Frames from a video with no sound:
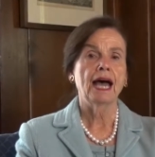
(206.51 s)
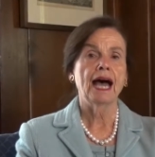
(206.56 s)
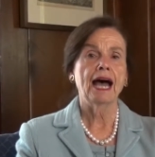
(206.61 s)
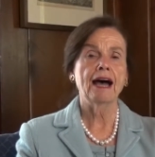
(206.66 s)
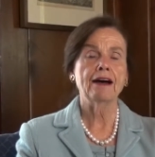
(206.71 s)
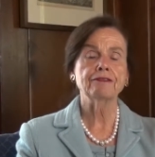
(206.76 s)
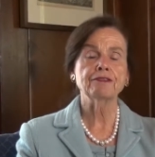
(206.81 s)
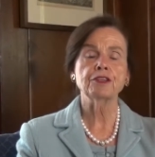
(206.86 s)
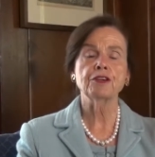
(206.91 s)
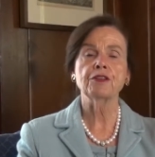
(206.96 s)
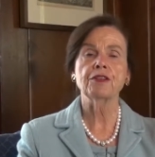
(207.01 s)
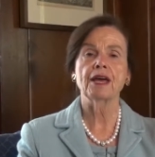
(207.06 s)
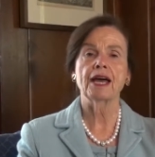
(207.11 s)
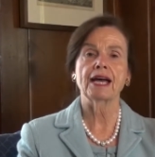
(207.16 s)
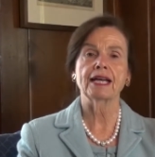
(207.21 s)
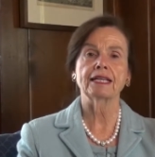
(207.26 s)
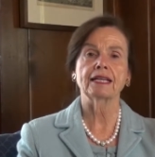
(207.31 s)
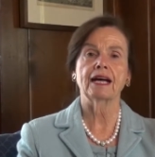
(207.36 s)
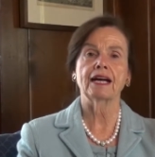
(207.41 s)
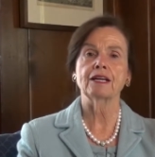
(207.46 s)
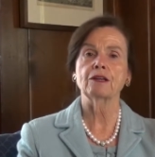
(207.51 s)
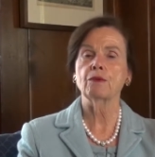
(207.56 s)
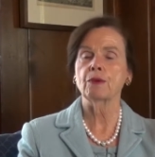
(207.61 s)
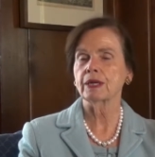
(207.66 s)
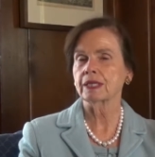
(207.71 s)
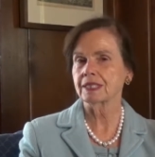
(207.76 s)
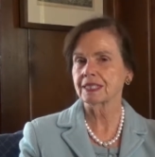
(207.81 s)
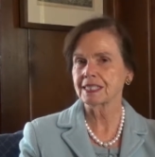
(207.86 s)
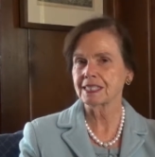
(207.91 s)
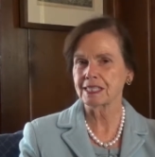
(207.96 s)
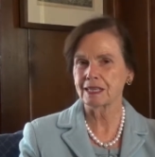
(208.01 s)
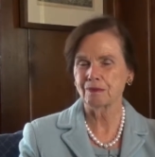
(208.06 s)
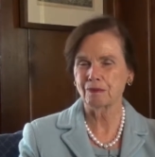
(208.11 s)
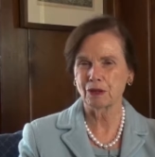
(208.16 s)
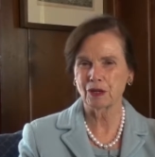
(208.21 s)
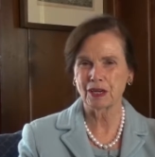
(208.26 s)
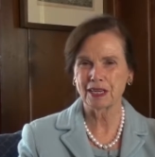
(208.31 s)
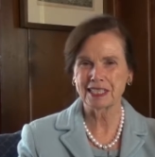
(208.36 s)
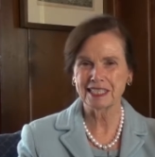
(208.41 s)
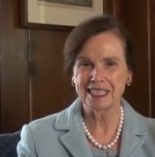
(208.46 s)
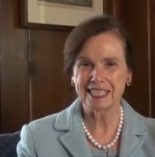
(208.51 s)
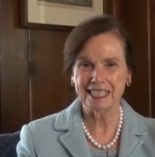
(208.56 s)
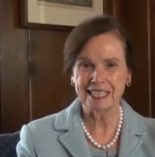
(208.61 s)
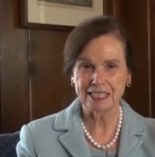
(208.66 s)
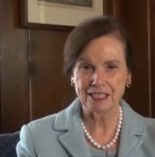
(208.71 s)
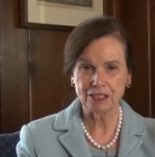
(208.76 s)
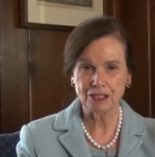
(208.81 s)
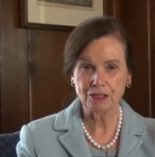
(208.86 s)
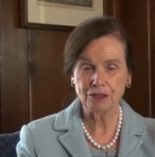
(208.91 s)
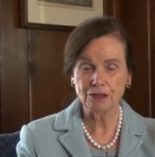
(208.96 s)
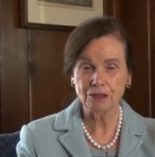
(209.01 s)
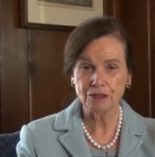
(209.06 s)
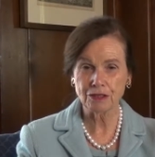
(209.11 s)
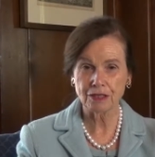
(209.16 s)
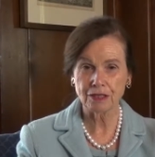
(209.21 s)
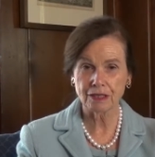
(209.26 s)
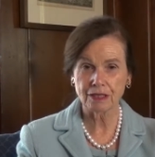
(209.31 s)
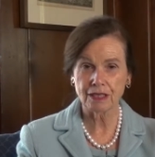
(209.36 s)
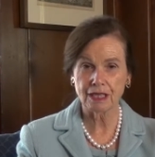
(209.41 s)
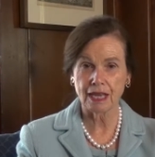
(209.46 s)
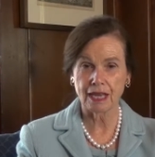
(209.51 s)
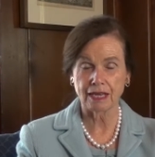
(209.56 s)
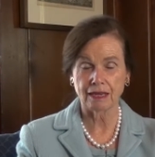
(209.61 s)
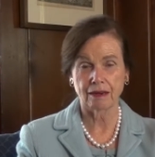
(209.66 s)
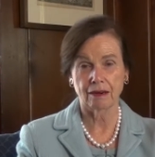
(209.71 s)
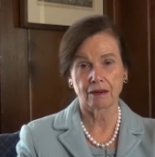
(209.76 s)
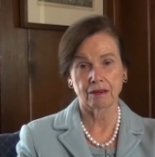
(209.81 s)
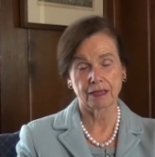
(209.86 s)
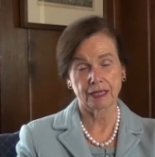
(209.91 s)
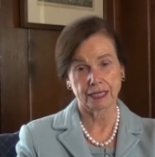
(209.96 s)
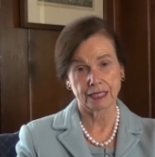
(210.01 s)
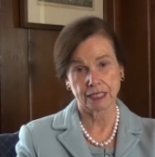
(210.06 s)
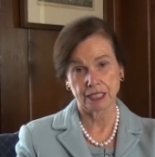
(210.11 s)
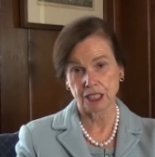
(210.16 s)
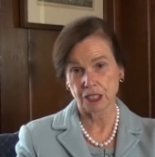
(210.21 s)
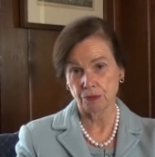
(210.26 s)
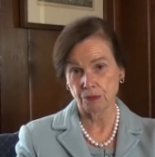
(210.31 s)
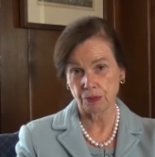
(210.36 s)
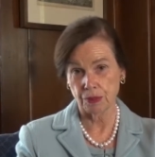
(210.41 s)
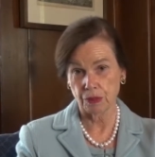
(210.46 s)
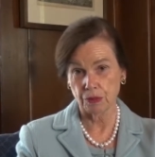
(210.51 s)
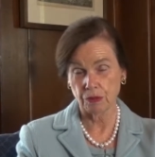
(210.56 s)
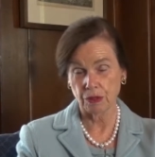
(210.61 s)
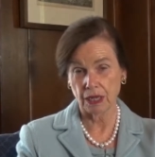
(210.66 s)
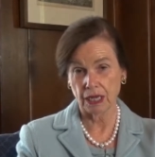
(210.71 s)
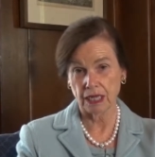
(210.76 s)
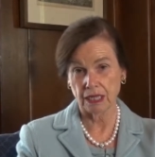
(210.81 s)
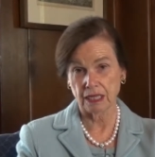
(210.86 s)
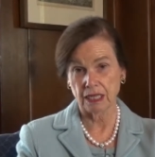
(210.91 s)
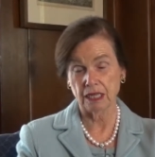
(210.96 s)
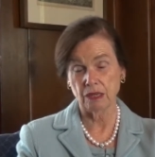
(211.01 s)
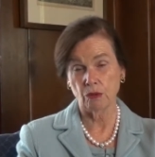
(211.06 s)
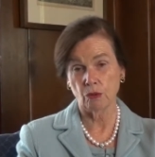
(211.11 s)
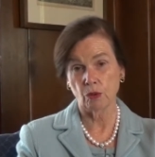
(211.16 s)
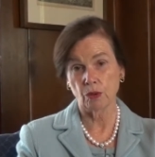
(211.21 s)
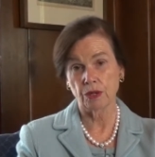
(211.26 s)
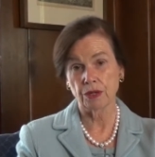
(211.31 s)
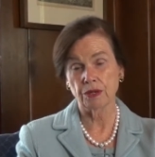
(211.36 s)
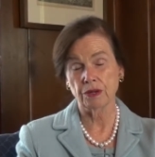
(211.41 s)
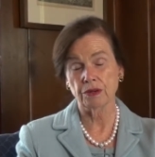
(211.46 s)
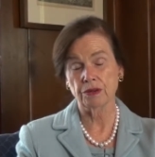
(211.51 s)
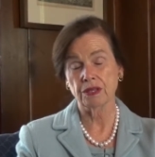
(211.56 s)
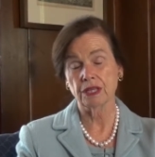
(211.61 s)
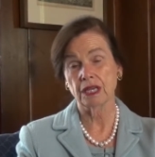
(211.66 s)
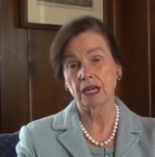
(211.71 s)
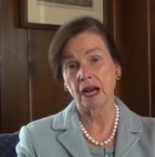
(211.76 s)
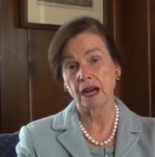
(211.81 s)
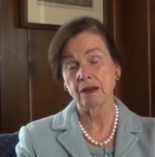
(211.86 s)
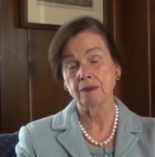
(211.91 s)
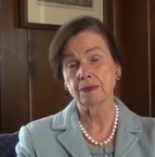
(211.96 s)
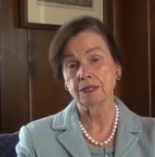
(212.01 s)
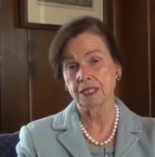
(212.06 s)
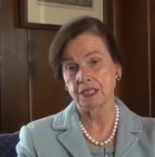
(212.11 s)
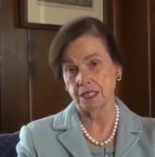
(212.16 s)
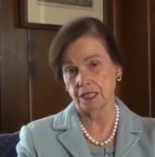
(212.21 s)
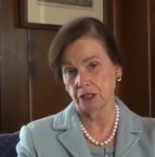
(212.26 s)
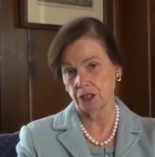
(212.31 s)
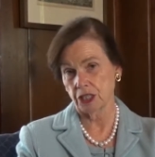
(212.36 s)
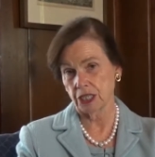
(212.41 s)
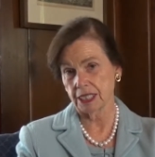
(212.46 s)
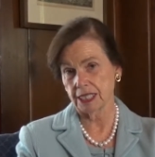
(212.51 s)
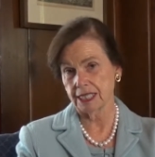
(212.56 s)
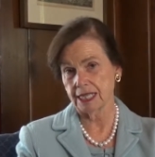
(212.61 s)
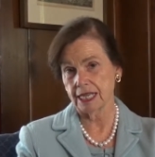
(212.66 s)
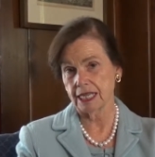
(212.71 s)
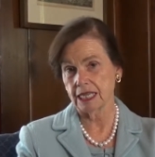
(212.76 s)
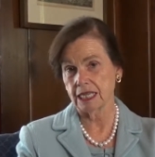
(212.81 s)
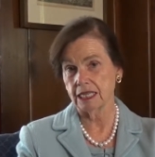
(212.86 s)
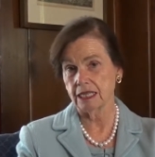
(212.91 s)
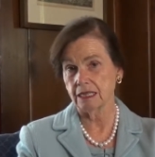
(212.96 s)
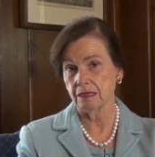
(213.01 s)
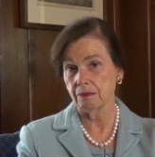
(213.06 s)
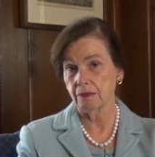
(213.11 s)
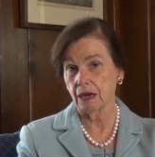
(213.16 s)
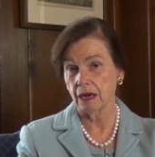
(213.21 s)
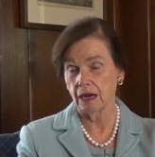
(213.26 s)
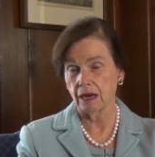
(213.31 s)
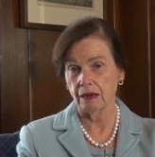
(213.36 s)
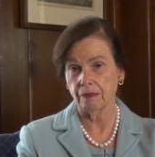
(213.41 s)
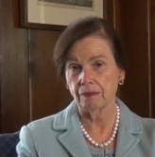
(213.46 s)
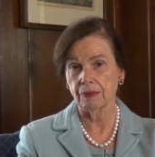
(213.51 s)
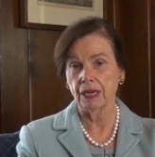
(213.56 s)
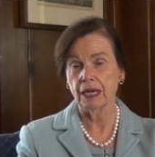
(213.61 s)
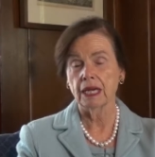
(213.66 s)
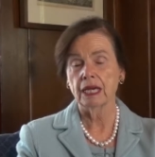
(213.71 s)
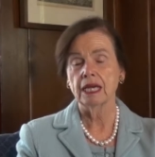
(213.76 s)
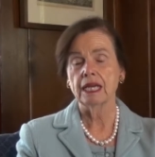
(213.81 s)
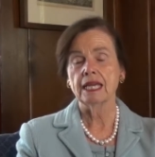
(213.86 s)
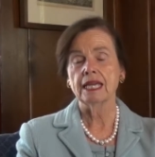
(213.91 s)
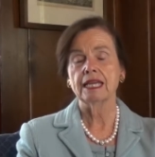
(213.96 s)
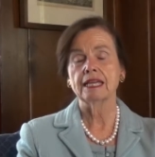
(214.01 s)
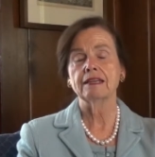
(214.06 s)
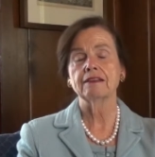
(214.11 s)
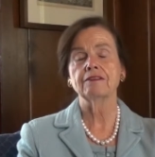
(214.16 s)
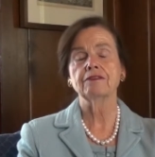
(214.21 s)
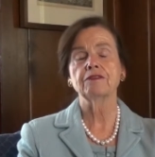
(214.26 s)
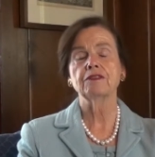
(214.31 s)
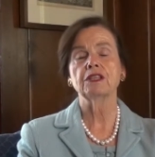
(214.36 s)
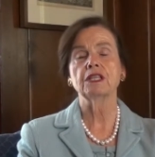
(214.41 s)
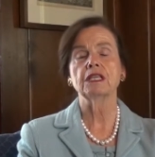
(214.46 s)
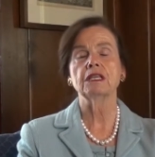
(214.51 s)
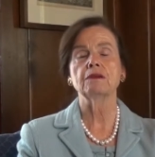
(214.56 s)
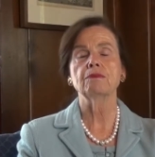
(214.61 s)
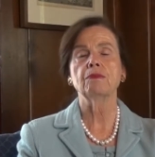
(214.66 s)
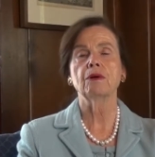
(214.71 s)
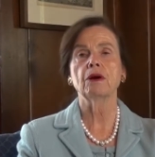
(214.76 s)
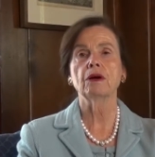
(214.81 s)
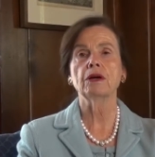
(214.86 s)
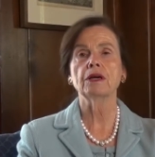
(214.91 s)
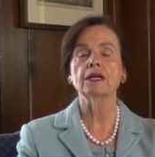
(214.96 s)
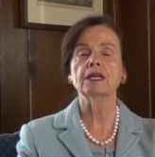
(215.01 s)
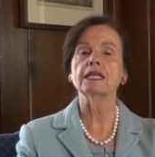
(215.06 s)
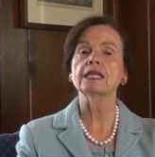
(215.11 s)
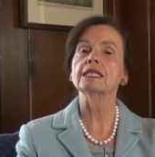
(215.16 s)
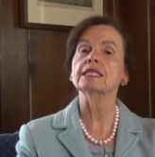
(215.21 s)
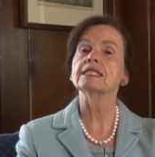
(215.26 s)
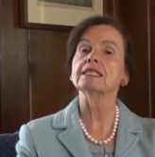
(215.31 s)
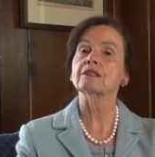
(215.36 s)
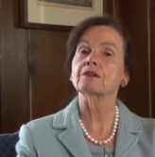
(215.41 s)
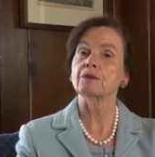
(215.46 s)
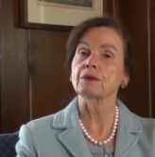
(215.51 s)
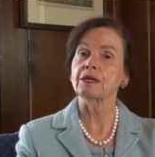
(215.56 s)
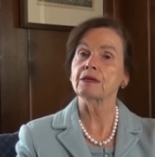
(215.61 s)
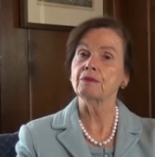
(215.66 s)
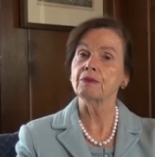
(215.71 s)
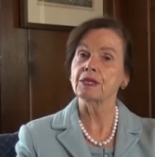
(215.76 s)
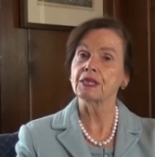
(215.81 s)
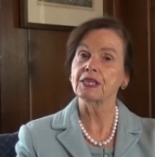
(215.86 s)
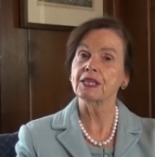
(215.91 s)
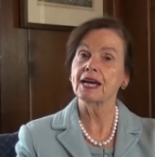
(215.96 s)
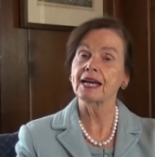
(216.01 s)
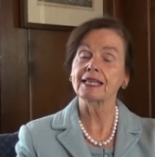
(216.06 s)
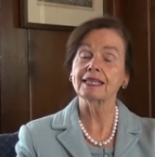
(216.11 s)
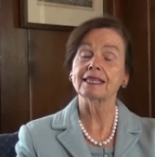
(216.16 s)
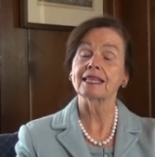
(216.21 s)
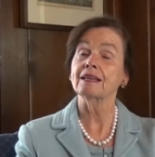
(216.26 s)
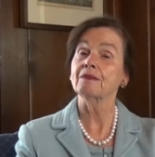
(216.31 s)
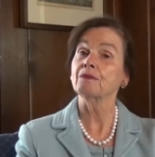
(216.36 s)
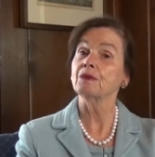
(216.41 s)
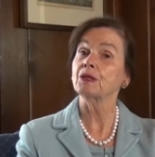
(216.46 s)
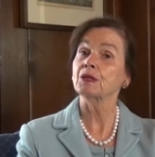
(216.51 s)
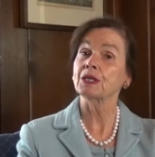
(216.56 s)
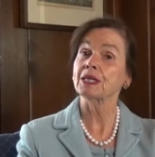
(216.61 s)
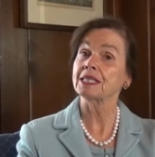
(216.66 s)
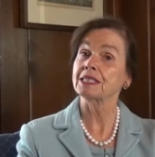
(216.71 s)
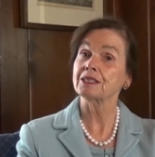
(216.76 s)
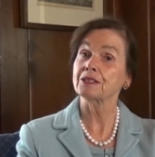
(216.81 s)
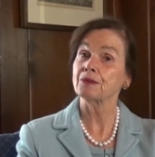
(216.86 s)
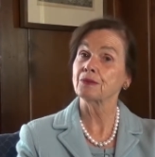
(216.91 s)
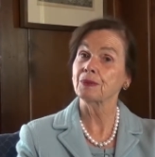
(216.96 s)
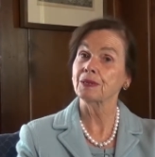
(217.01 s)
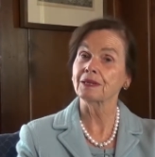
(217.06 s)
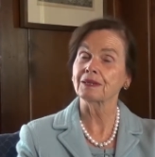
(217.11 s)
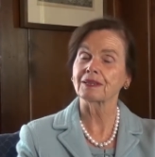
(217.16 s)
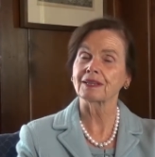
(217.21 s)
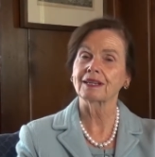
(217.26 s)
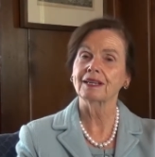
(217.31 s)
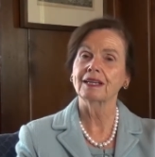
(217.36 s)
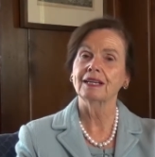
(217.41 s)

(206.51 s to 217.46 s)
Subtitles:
After that, I quickly summarize the issues that are in dispute and the order that I would suggest taking them up. If the parties agree with that, then we'll get to work.